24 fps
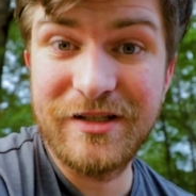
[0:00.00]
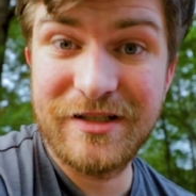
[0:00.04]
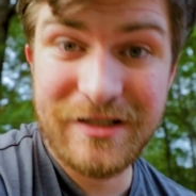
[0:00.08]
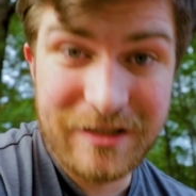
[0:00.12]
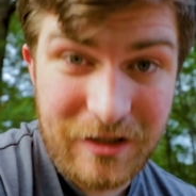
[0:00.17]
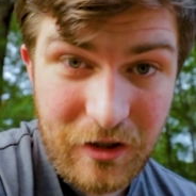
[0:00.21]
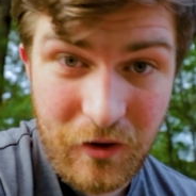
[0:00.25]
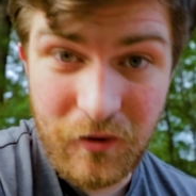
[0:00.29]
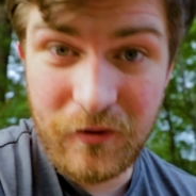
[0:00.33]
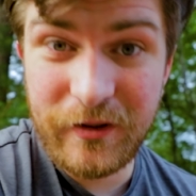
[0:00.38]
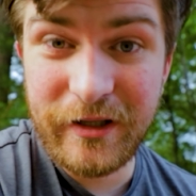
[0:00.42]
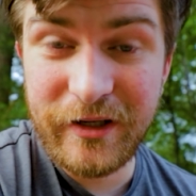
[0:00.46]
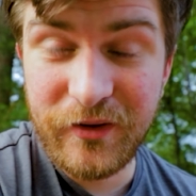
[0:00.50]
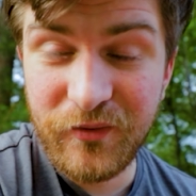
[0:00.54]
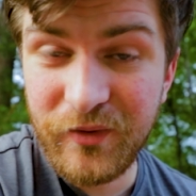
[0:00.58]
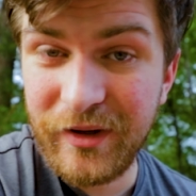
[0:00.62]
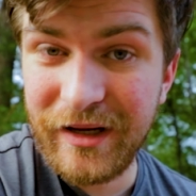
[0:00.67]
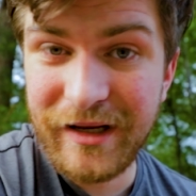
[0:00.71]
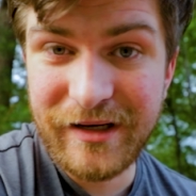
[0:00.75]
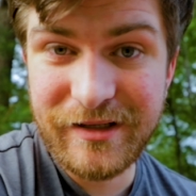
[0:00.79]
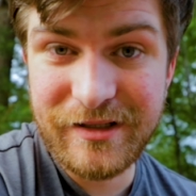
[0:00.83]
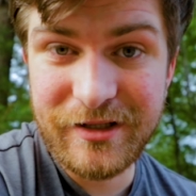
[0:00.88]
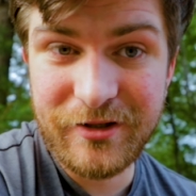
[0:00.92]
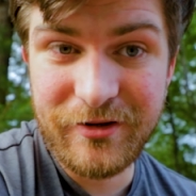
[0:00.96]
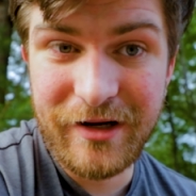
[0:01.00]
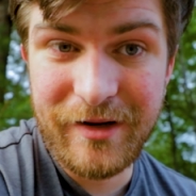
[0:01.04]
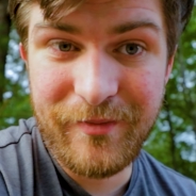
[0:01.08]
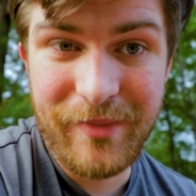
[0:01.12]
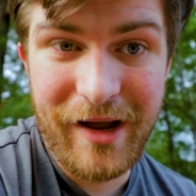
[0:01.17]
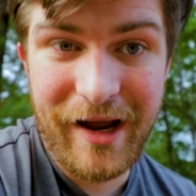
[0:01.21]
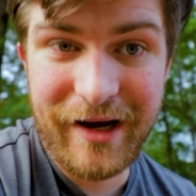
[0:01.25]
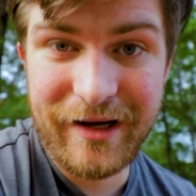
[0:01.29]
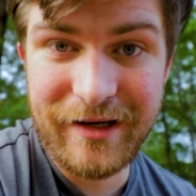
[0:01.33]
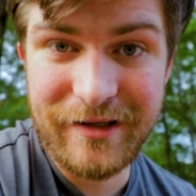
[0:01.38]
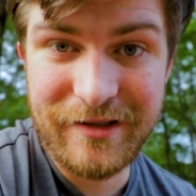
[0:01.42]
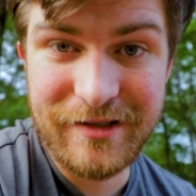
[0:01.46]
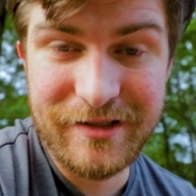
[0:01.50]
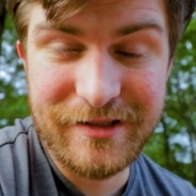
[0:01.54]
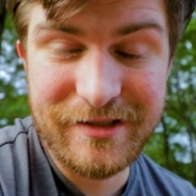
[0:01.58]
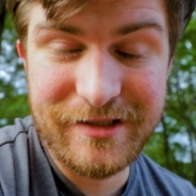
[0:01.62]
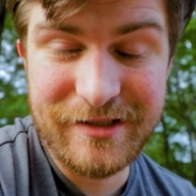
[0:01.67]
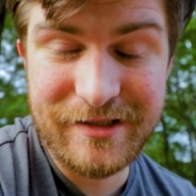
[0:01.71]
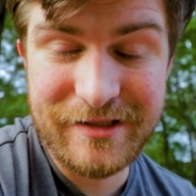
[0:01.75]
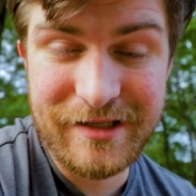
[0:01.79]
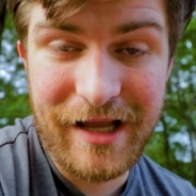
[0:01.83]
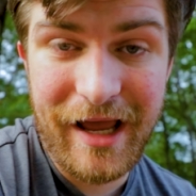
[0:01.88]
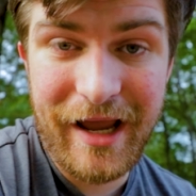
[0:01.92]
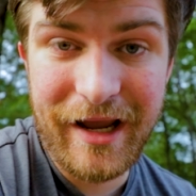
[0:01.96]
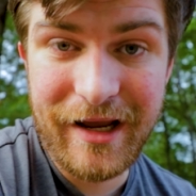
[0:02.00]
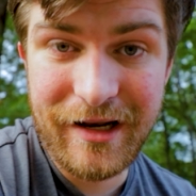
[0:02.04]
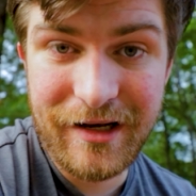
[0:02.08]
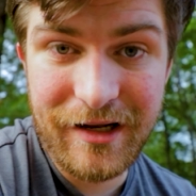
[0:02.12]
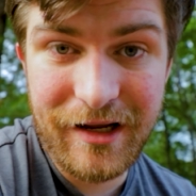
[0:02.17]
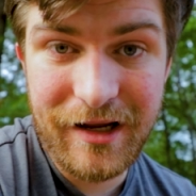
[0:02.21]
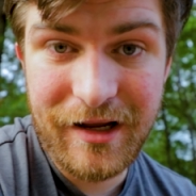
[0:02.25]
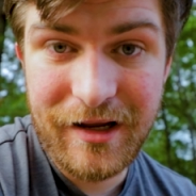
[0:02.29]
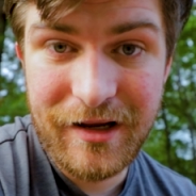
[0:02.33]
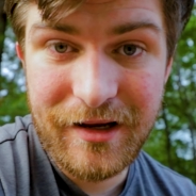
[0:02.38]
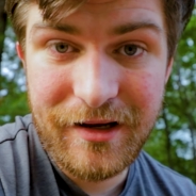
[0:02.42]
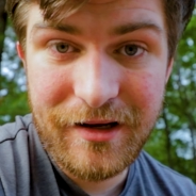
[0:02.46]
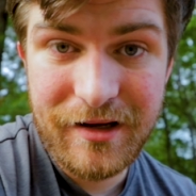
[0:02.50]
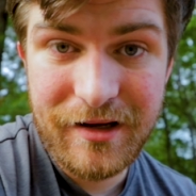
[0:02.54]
to slowly reintegrate back into society.